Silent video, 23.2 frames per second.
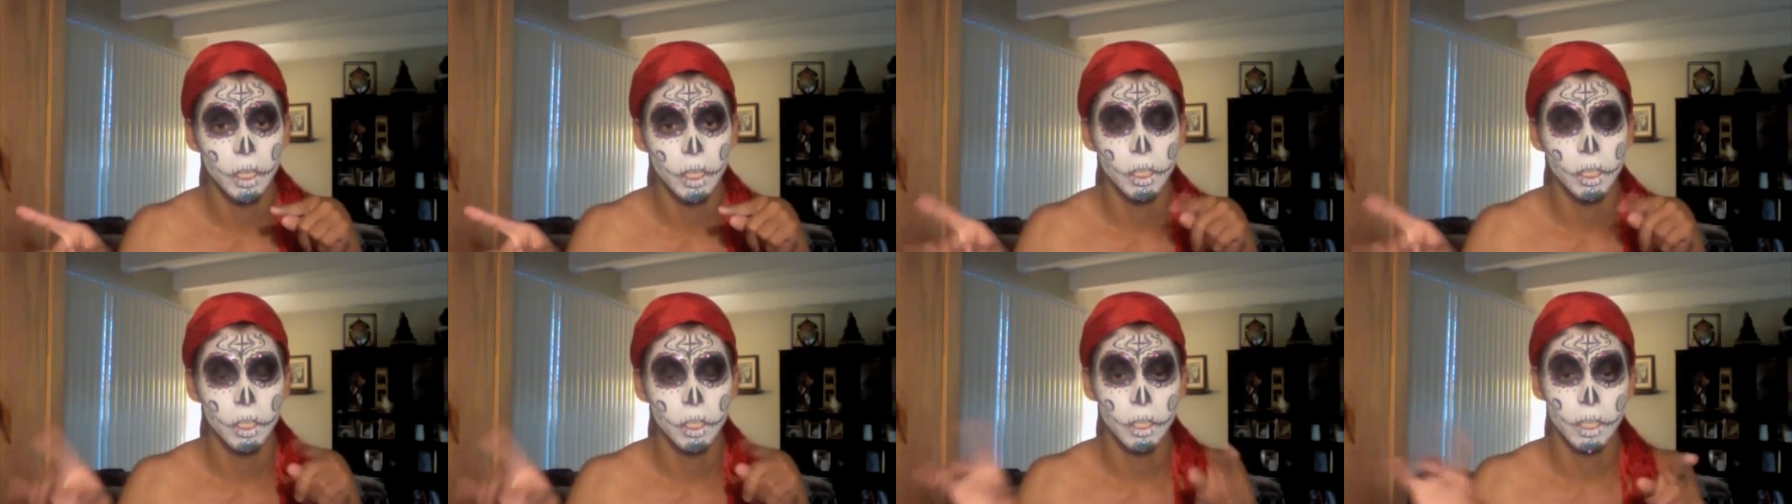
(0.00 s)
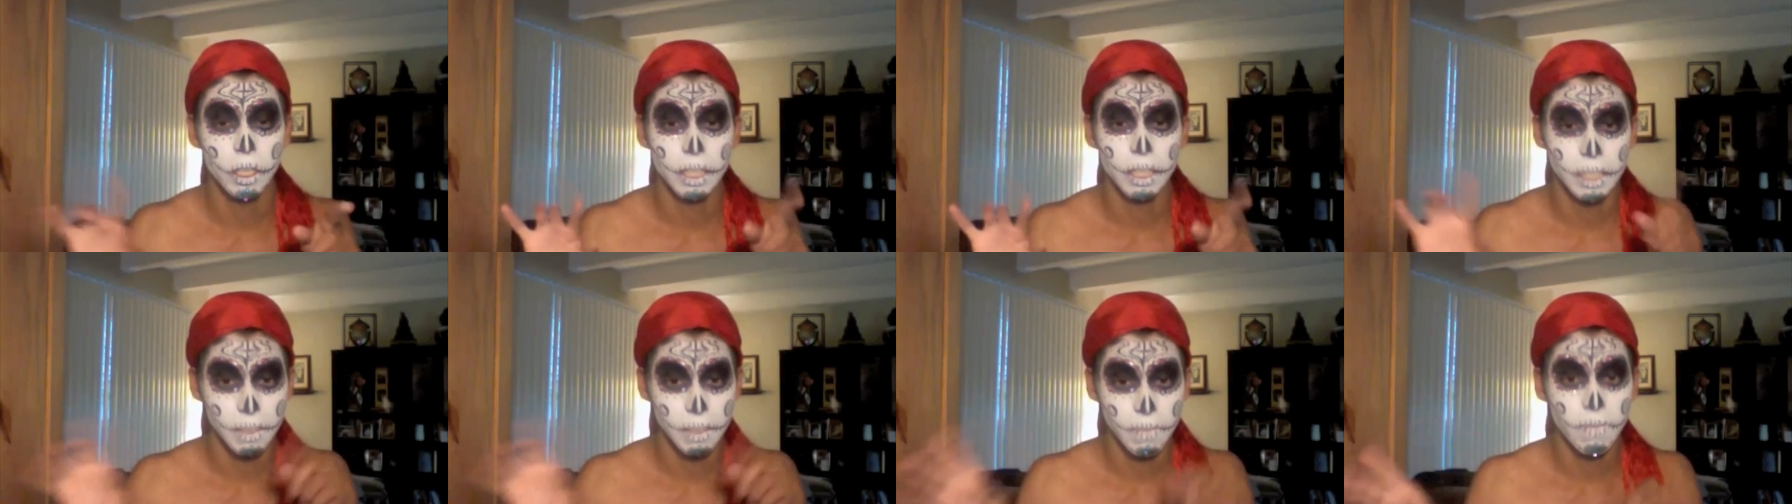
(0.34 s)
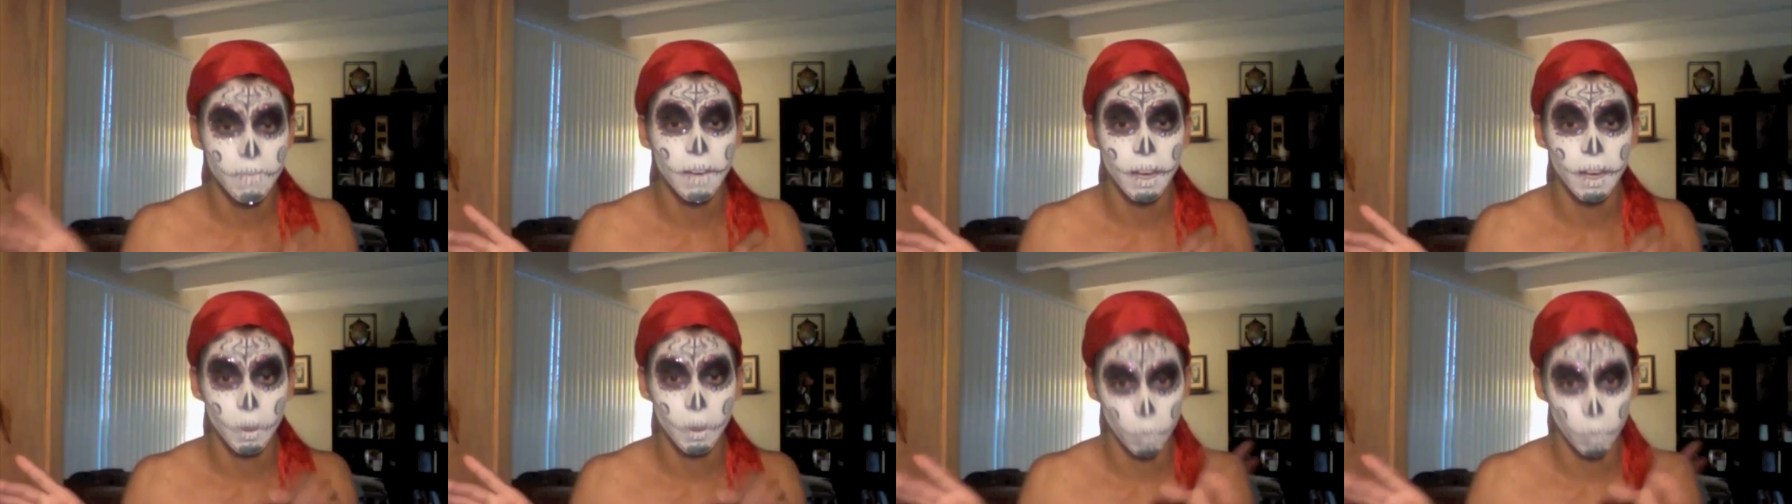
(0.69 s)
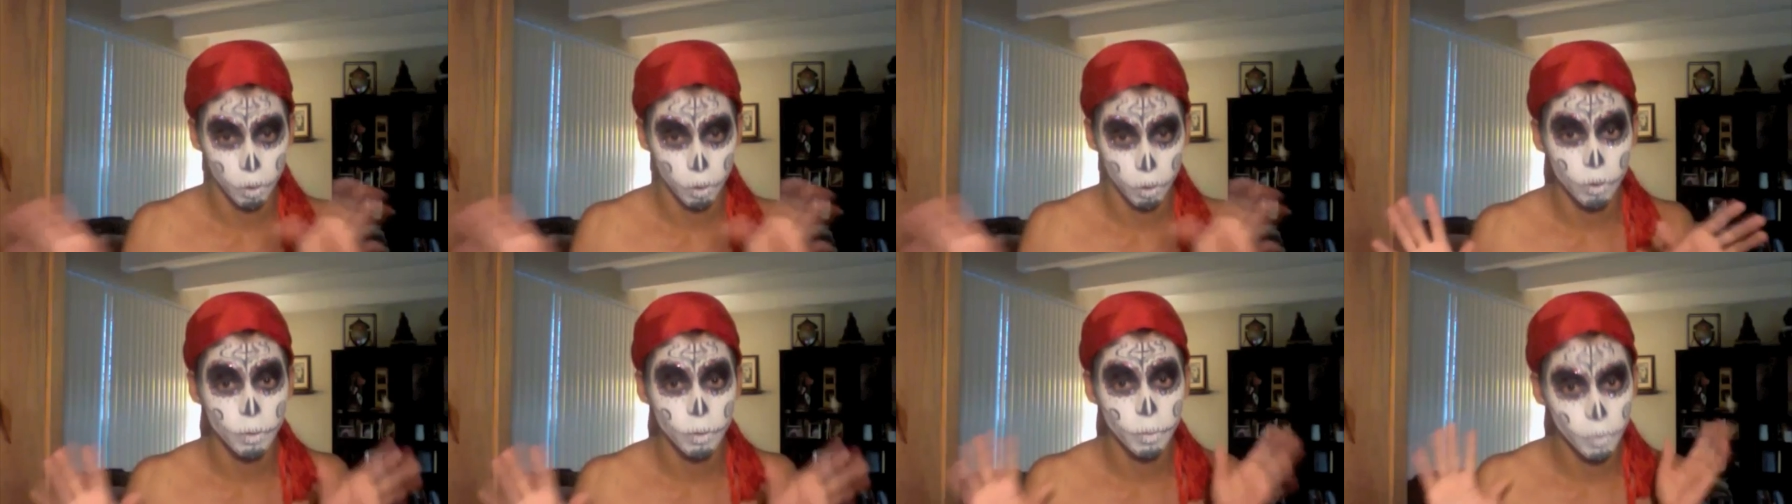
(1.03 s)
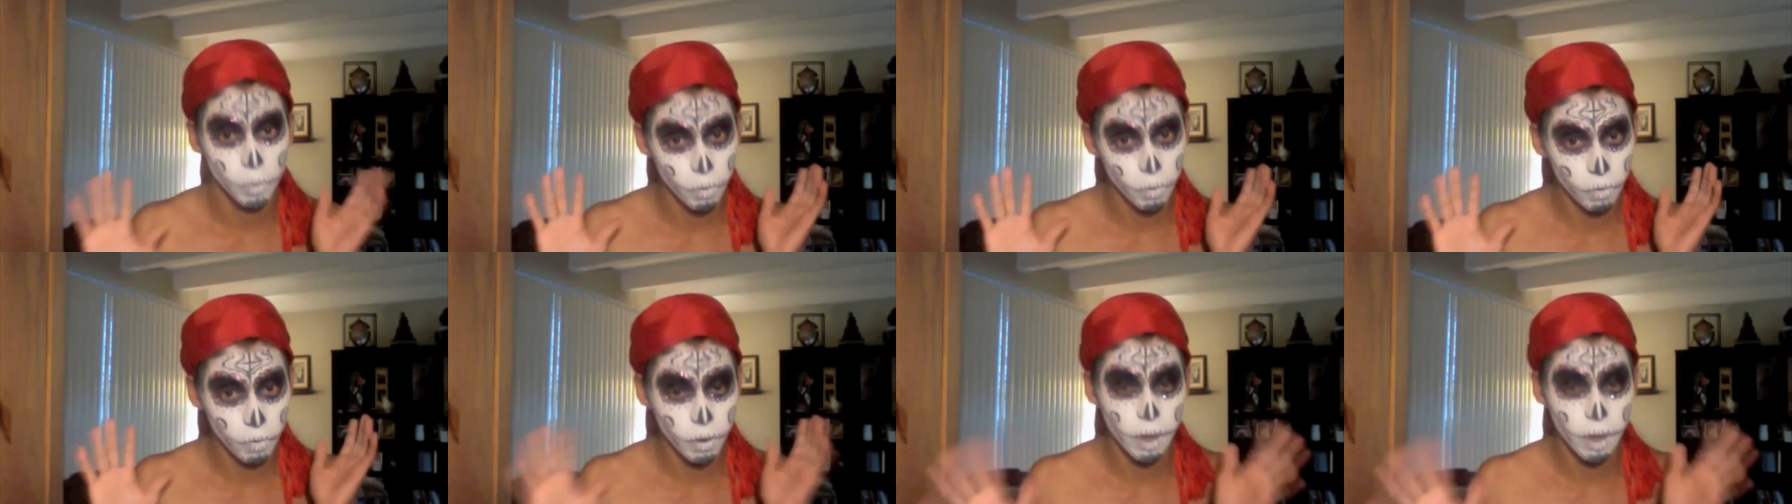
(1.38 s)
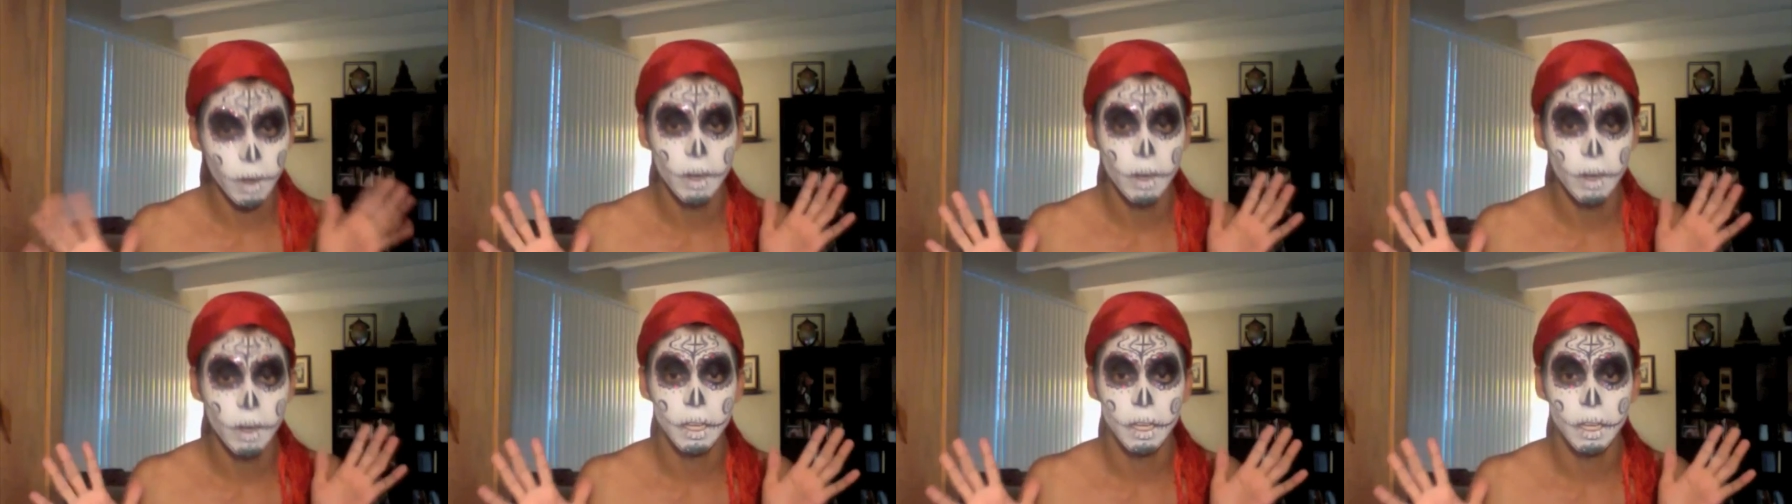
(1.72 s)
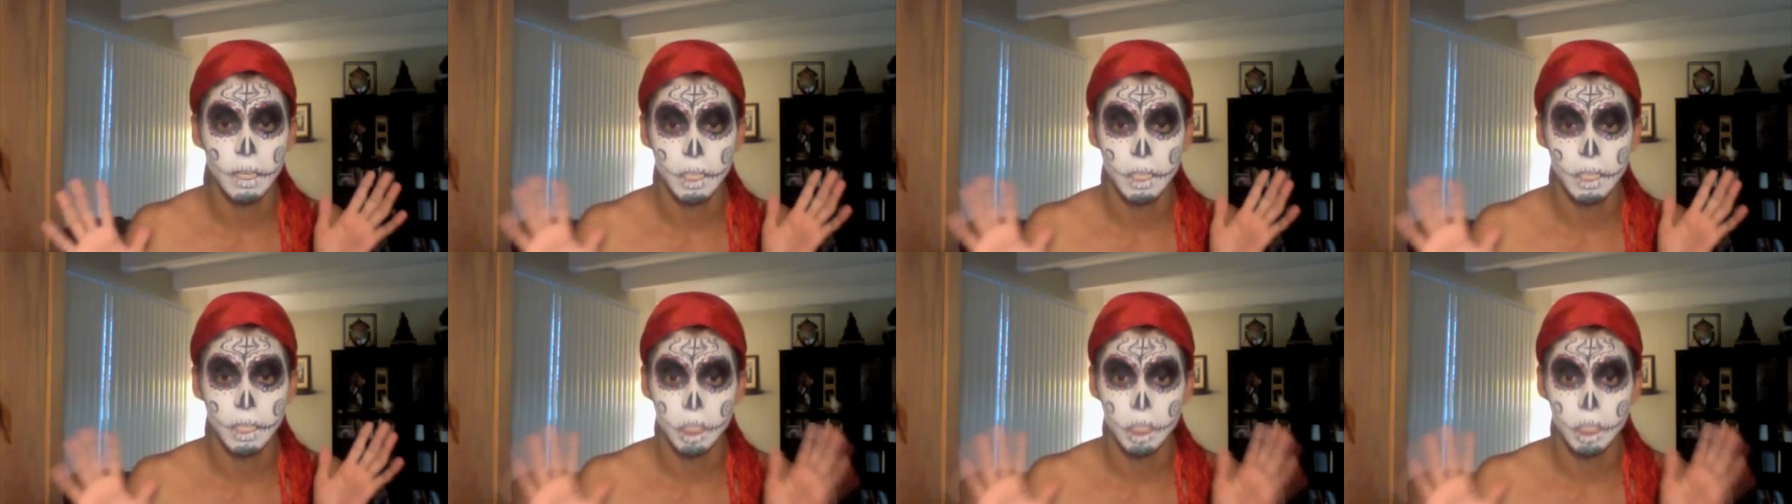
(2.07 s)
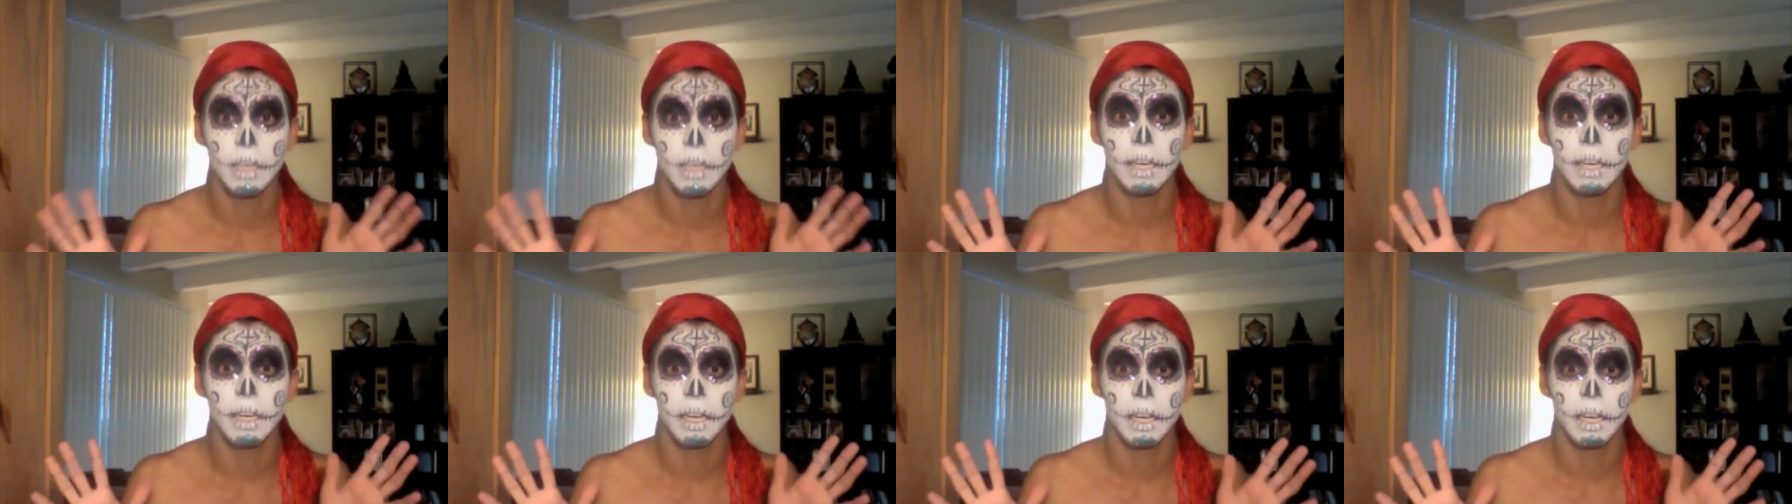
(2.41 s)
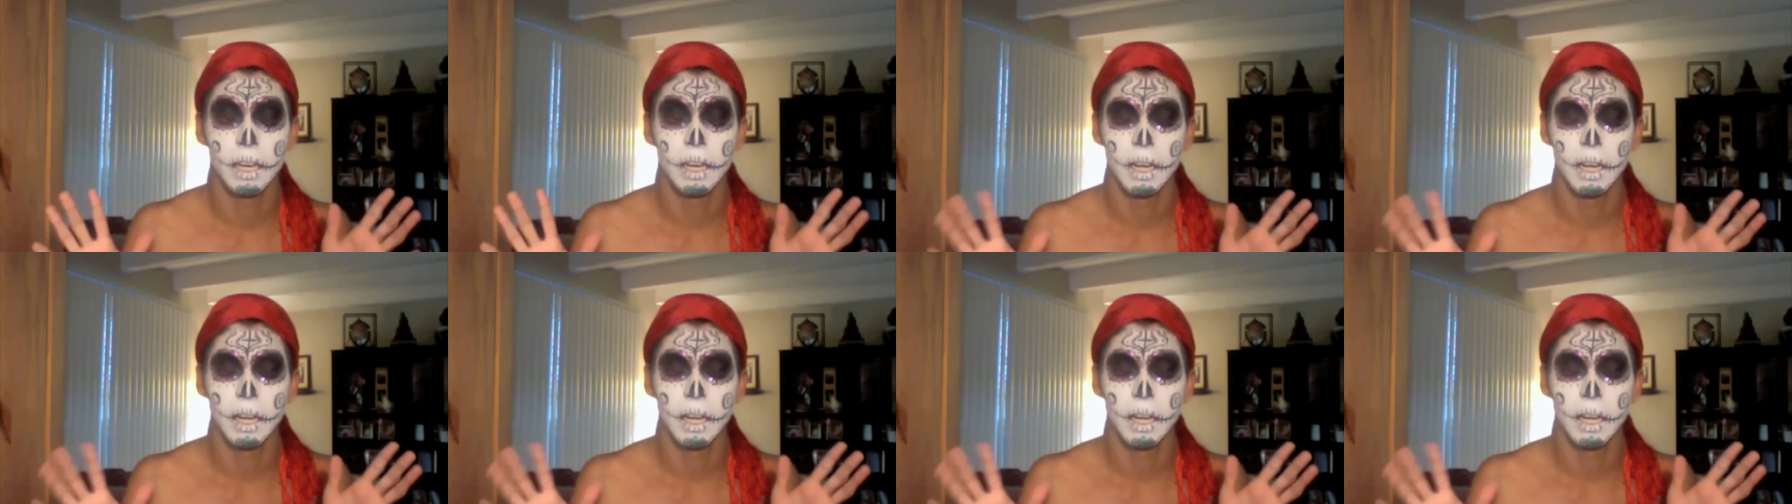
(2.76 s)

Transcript: to this event, which was very legit,